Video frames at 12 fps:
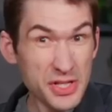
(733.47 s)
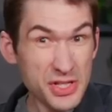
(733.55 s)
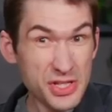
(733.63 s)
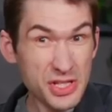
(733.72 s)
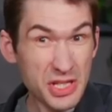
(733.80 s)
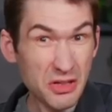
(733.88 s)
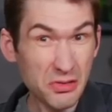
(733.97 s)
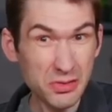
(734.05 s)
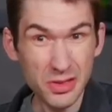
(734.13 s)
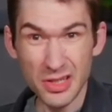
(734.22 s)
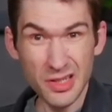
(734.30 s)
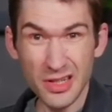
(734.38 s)
it in
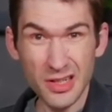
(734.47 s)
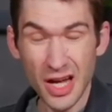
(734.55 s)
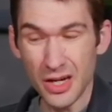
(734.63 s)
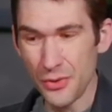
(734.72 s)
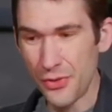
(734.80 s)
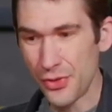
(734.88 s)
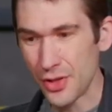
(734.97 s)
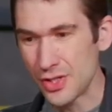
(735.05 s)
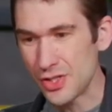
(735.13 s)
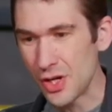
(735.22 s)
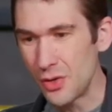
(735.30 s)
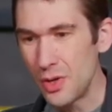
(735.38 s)
steel? I don't think
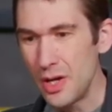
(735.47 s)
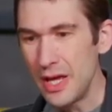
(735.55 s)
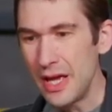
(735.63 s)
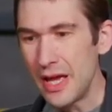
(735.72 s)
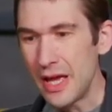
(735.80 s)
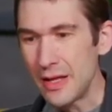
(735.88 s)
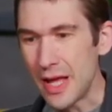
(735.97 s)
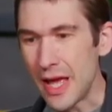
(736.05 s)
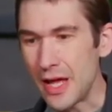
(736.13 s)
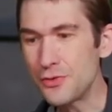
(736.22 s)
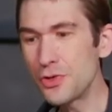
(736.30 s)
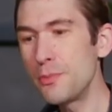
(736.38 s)
so.
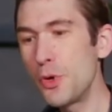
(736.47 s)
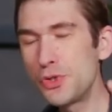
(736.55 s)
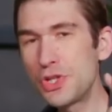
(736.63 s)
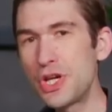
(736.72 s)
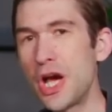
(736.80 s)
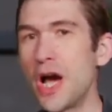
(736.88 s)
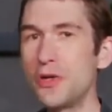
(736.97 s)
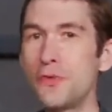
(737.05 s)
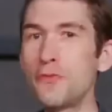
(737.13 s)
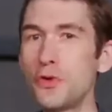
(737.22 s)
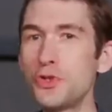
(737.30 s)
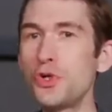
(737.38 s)
Enter the most
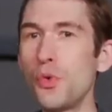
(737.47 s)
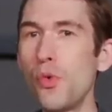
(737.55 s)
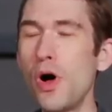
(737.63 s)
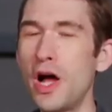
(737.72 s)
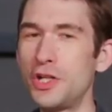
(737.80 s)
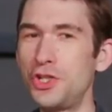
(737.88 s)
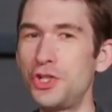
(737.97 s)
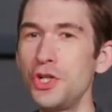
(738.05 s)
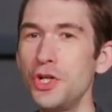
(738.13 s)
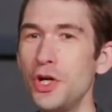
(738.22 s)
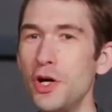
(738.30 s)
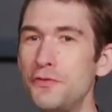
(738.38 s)
controversial watch
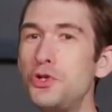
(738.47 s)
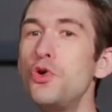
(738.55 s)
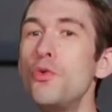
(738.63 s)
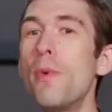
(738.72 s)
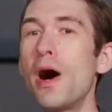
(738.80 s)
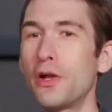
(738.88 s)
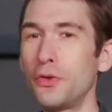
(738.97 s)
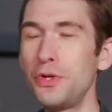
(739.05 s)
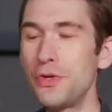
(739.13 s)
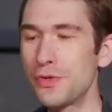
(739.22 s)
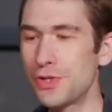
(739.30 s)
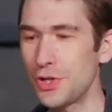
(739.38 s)
of two model
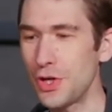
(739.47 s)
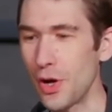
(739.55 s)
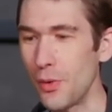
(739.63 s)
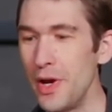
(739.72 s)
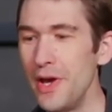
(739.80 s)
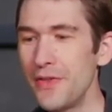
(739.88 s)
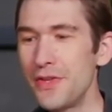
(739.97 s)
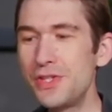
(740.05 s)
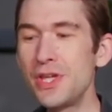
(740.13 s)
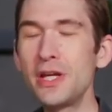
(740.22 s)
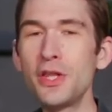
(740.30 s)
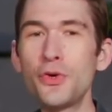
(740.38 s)
years ago, the
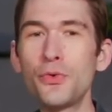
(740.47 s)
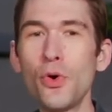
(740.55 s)
Zenith